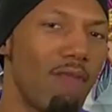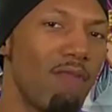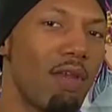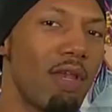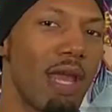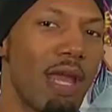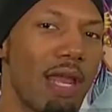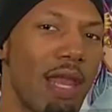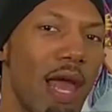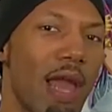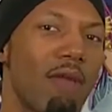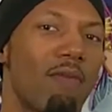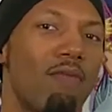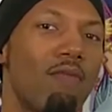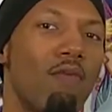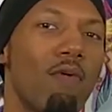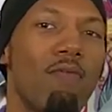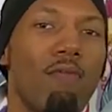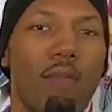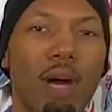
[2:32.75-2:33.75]
Everyday
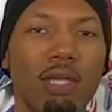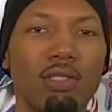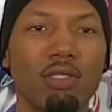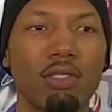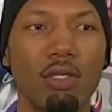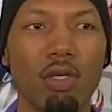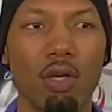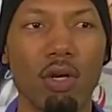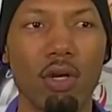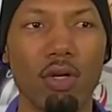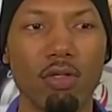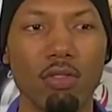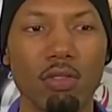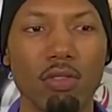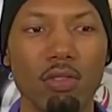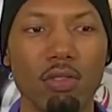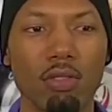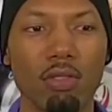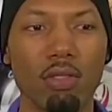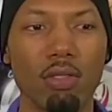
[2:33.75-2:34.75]
Life with Monster
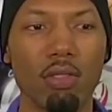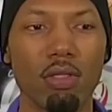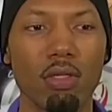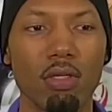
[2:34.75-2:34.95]
Girls.